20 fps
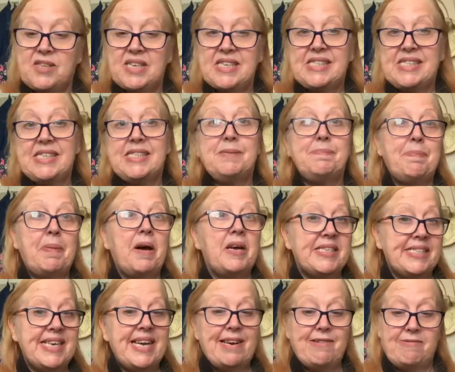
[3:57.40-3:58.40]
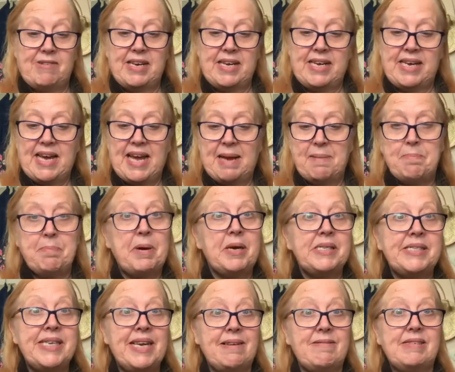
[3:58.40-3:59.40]
This is by Terry, and by
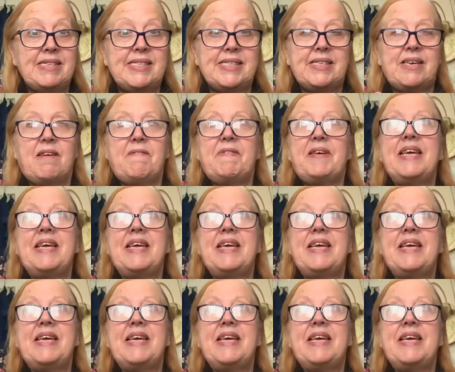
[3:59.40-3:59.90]
Terry stuff